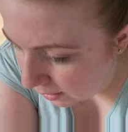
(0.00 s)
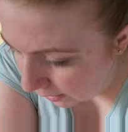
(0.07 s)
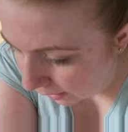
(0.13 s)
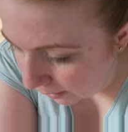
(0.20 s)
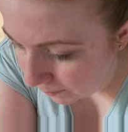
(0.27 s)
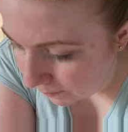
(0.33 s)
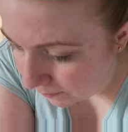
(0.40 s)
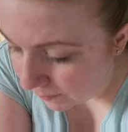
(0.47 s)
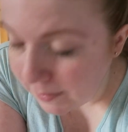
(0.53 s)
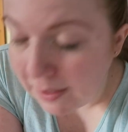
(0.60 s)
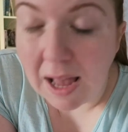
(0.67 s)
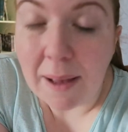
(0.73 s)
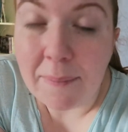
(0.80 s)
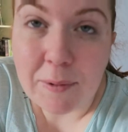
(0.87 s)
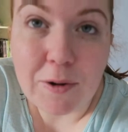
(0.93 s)
yeah,
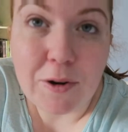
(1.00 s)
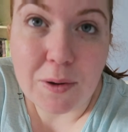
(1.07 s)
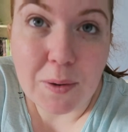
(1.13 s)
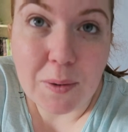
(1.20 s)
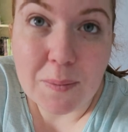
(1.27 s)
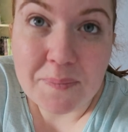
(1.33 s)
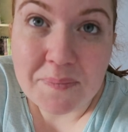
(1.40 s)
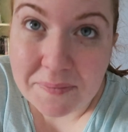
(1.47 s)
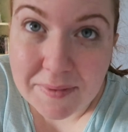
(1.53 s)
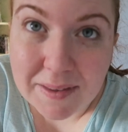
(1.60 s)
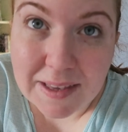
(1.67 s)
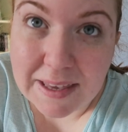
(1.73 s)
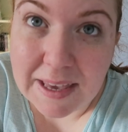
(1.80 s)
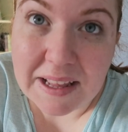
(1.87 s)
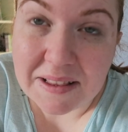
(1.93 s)
I'm gonna go
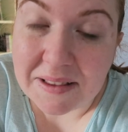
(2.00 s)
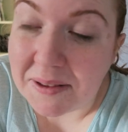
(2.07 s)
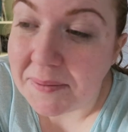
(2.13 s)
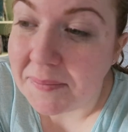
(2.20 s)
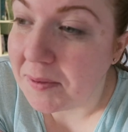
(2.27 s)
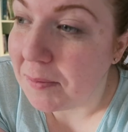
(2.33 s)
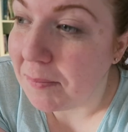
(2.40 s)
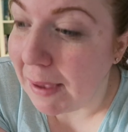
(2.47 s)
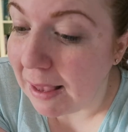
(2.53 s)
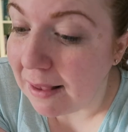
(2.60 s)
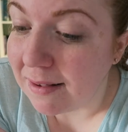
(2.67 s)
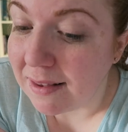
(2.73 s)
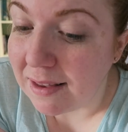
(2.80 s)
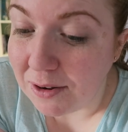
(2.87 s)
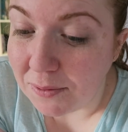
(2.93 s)
get the
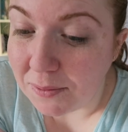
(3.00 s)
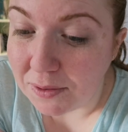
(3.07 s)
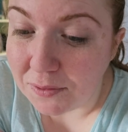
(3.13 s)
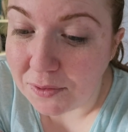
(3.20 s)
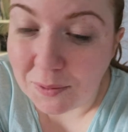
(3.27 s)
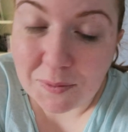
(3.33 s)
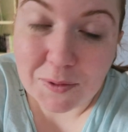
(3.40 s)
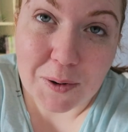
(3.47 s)
mess in the well room